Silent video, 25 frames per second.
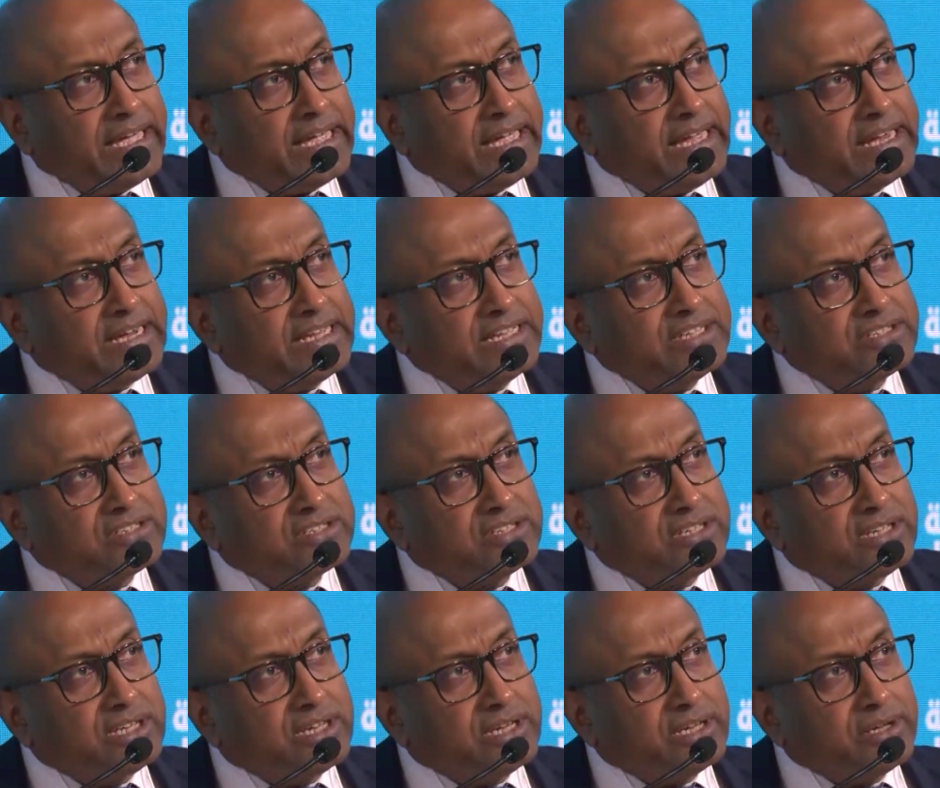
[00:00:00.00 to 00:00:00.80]
it
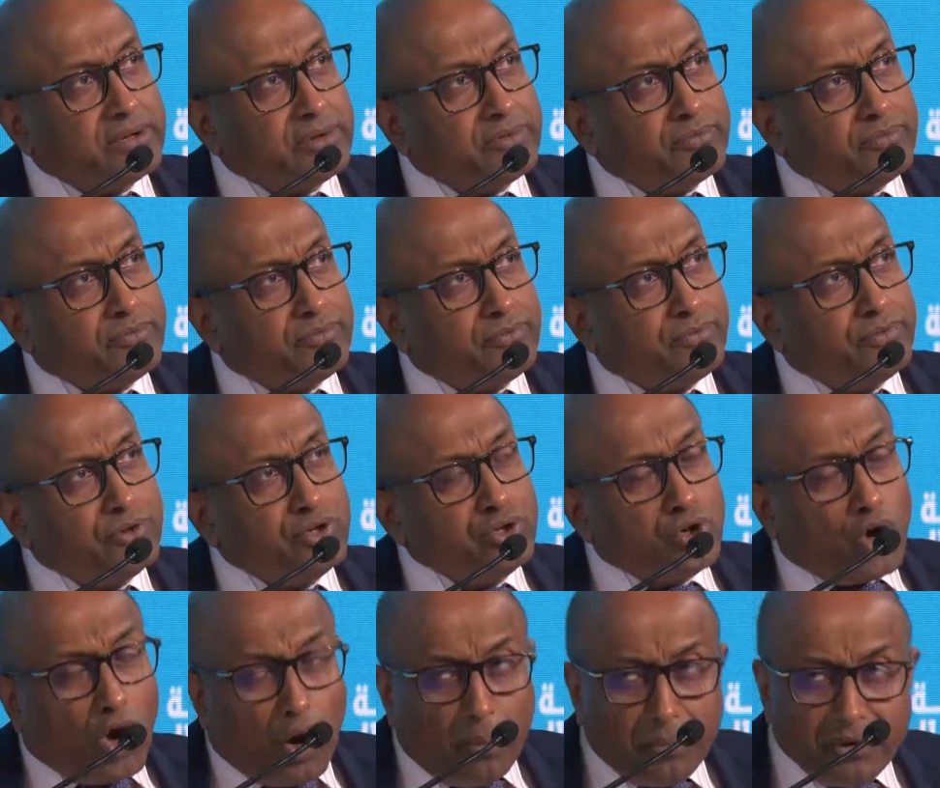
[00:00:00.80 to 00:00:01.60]
is
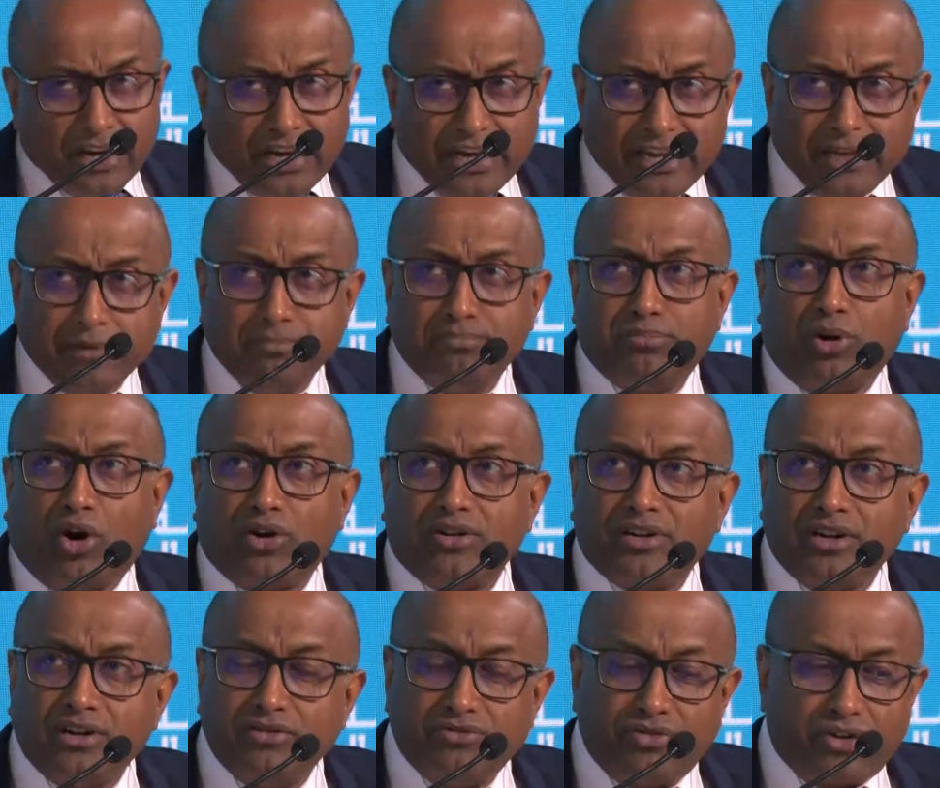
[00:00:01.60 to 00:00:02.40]
phenomenally
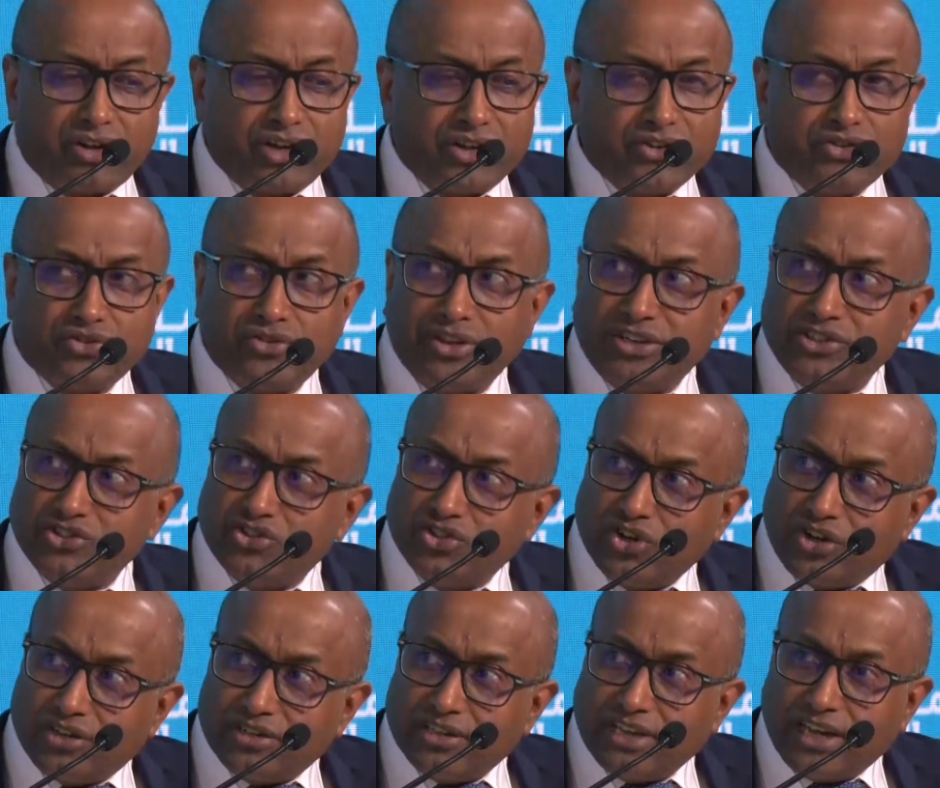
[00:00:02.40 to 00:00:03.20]
important for us to
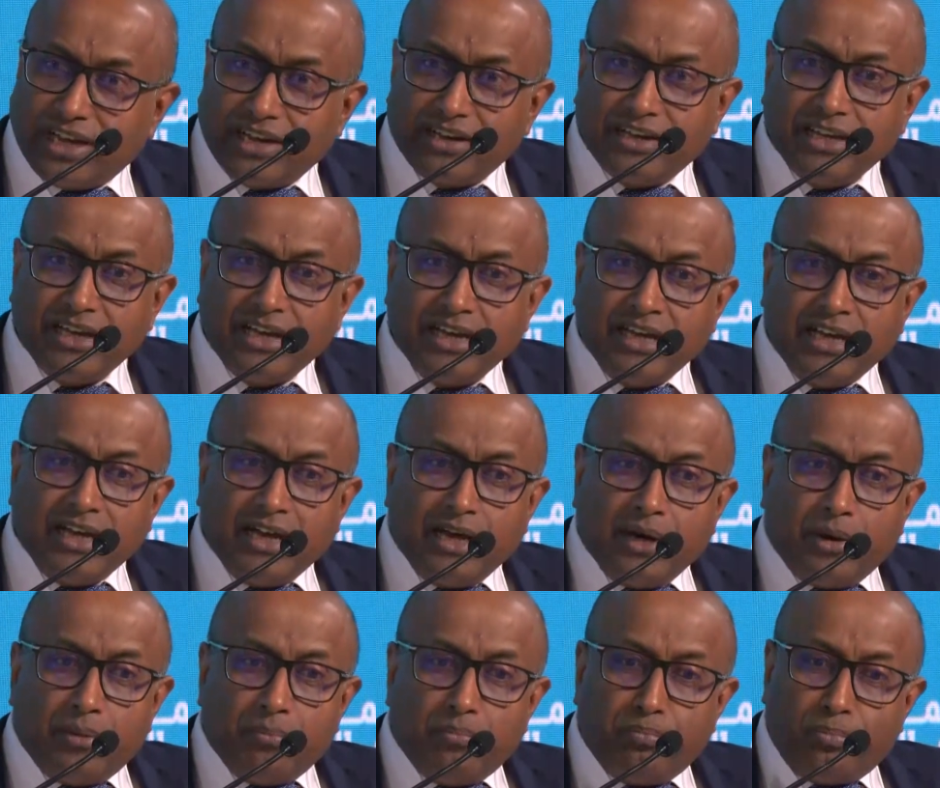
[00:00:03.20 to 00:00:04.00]
ensure that
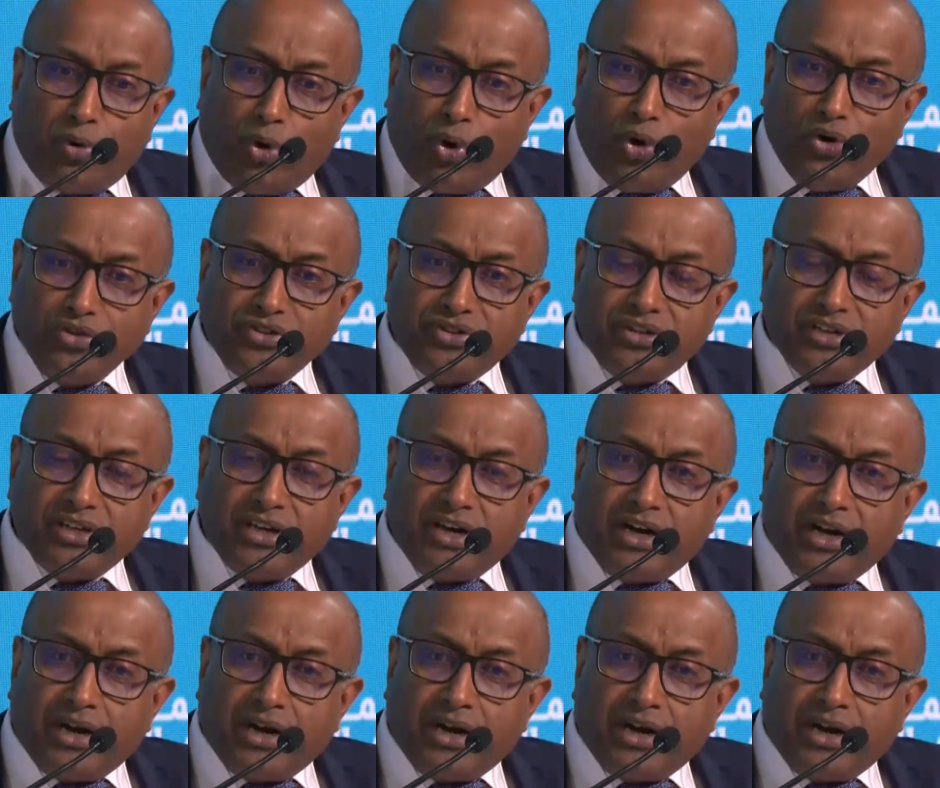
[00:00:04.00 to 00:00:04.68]
both